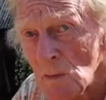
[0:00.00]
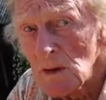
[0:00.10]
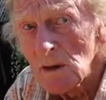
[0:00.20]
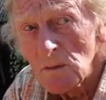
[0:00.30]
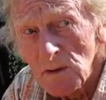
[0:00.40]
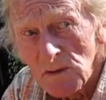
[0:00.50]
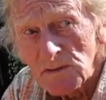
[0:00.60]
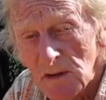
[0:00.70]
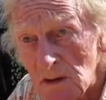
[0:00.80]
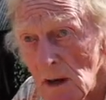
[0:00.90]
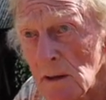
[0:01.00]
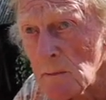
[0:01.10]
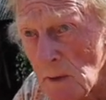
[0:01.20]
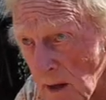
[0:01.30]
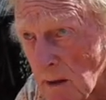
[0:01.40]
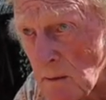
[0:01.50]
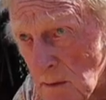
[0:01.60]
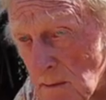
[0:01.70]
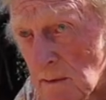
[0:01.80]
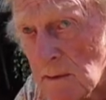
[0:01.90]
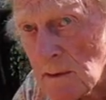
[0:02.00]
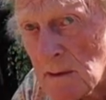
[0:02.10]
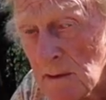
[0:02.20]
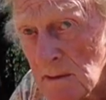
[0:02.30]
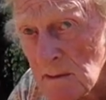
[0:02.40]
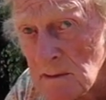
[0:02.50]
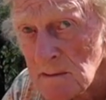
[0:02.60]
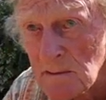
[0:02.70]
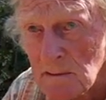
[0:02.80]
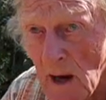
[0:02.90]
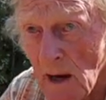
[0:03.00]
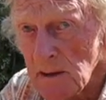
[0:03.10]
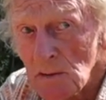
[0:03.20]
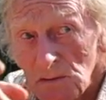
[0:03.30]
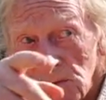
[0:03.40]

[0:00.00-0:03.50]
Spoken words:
Well, we used to cut them now. Annual